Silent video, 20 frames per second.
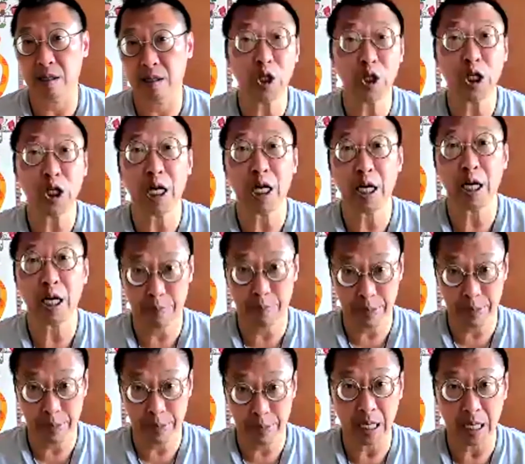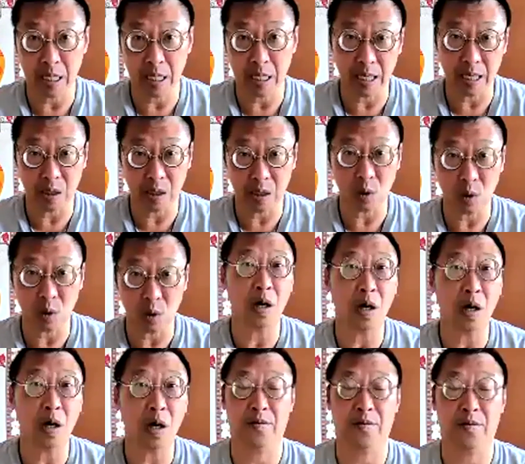which operates WeChat
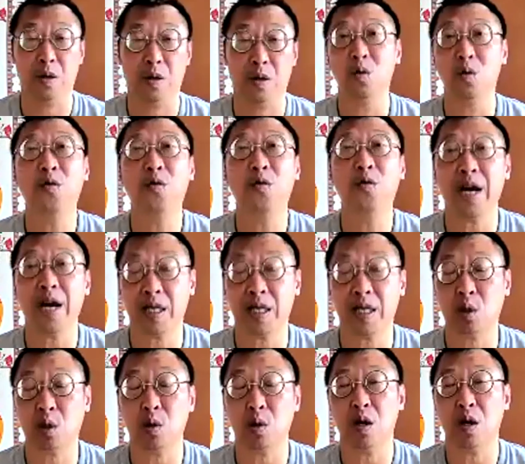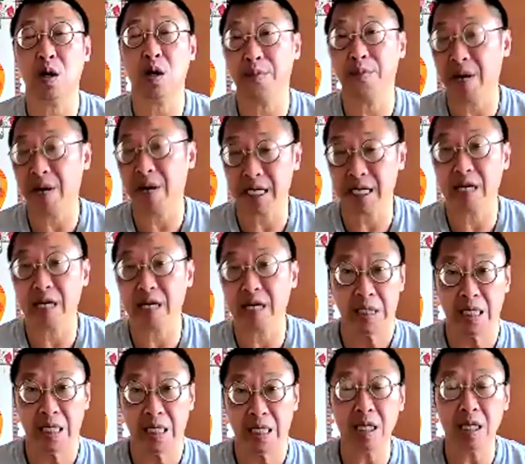Pay, they sold off, Lufax sold off
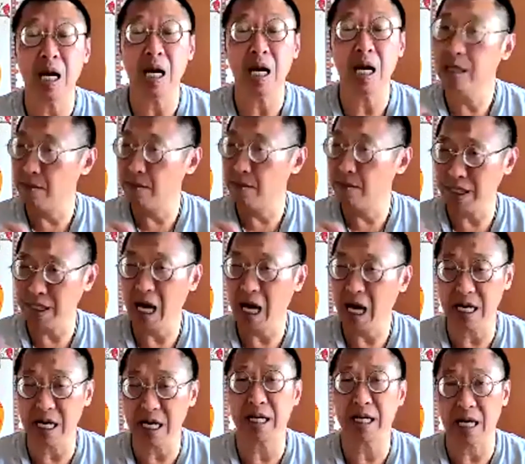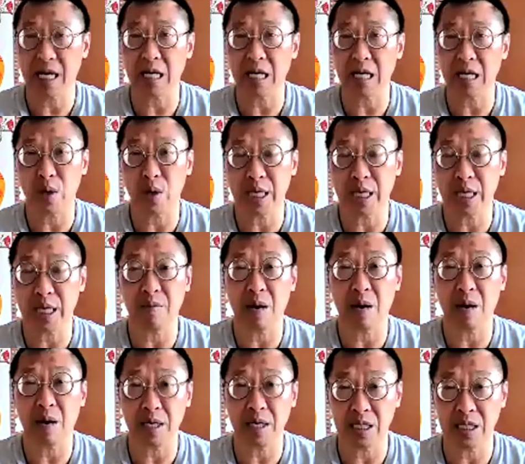by 9%. That is higher than what
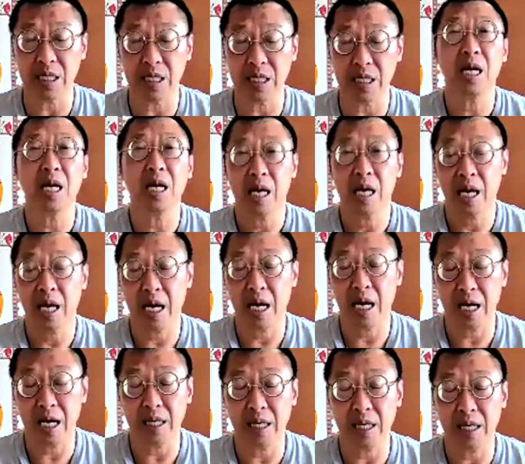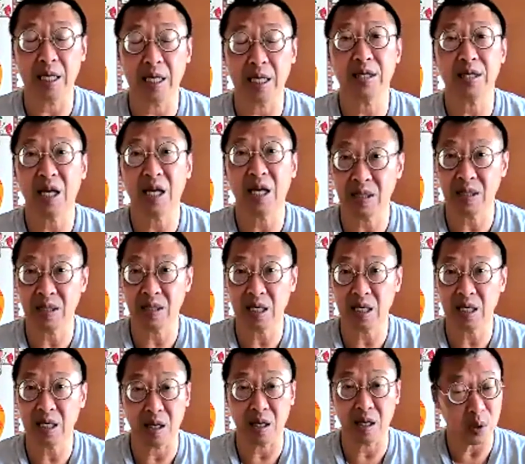Alibaba did. And
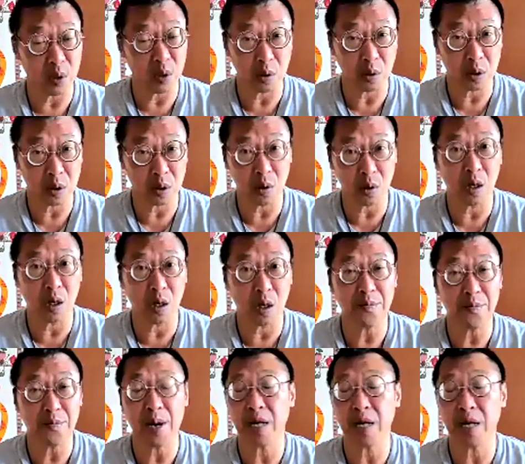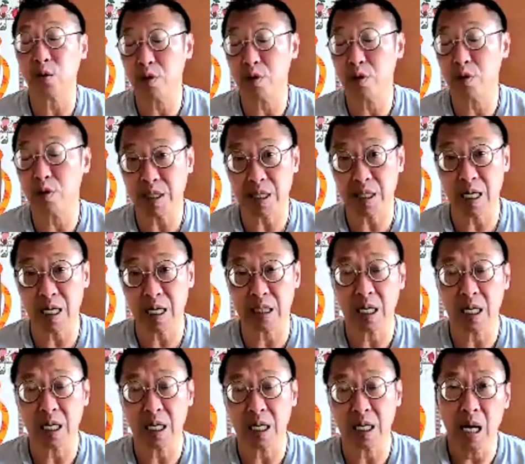Tencent was sold off by 3%.
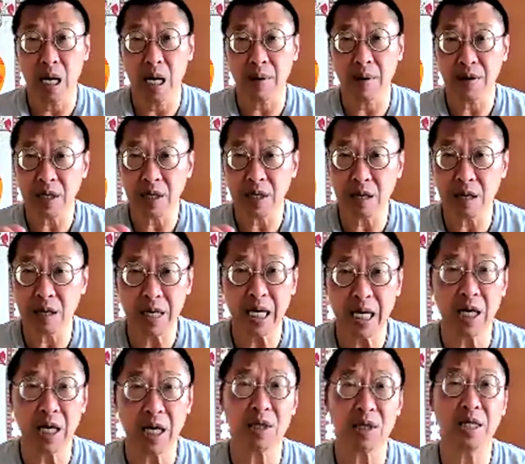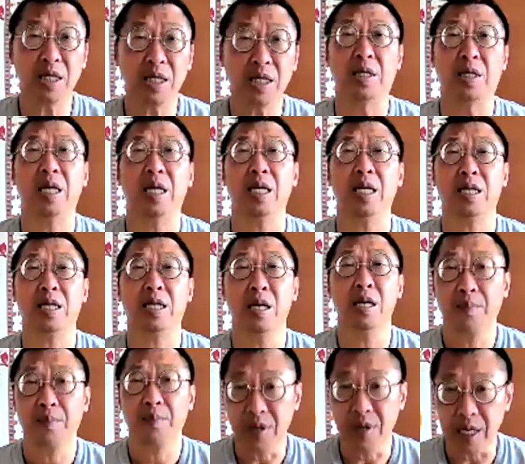I think the implications is that
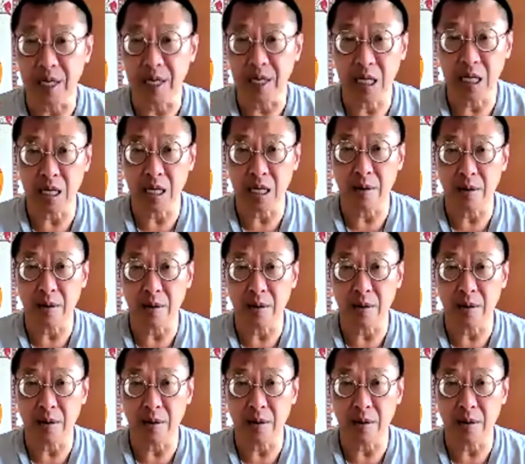the